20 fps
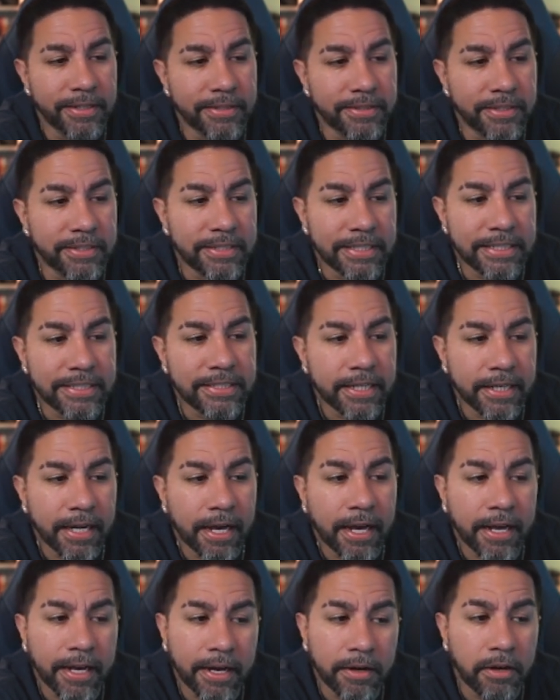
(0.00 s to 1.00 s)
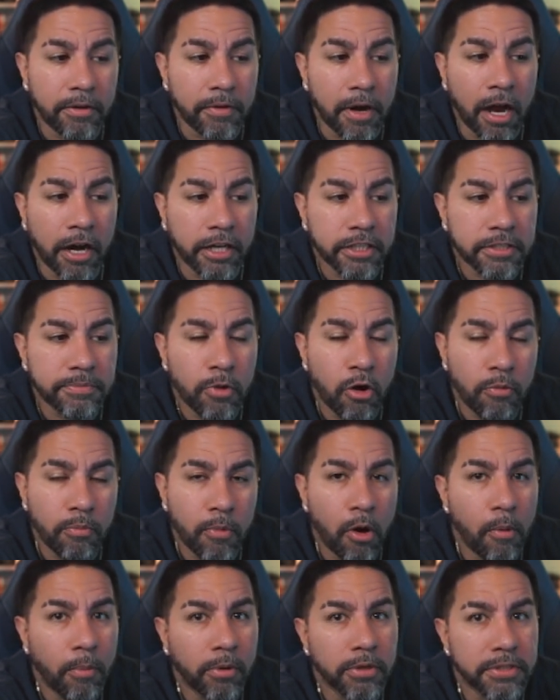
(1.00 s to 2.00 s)
The DJI Osmo
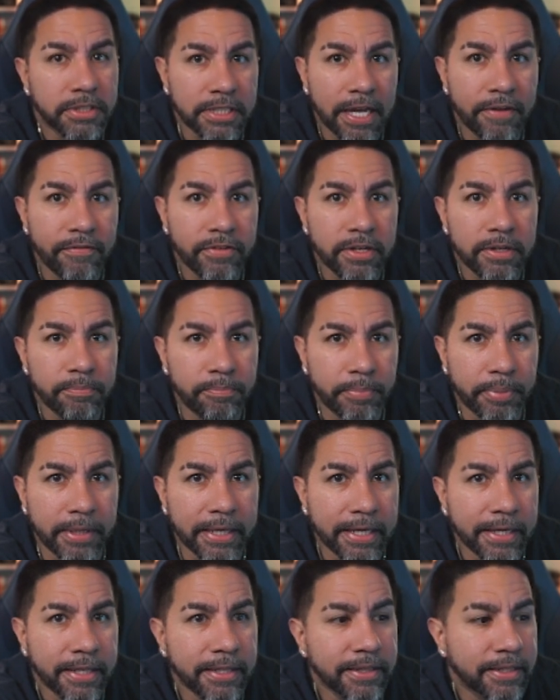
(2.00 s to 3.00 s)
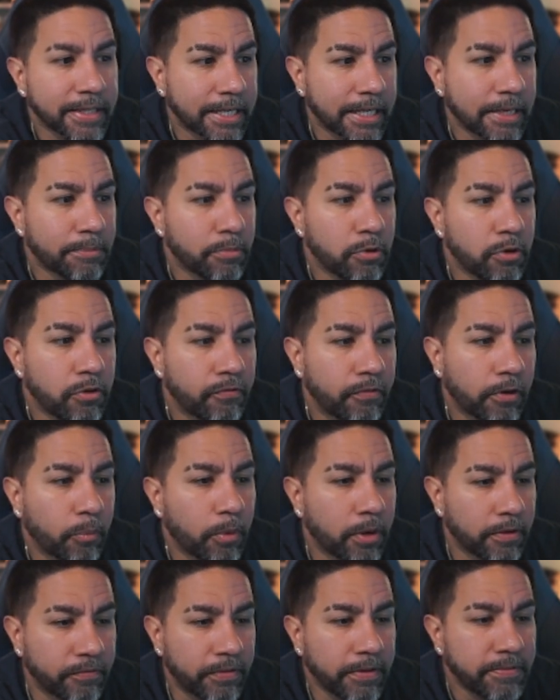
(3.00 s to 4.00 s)
Mobile 7P, the gimbal, for
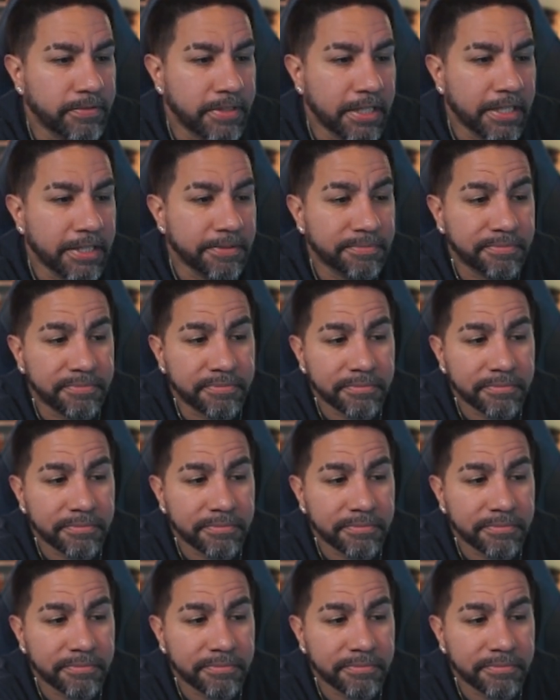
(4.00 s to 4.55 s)
$150.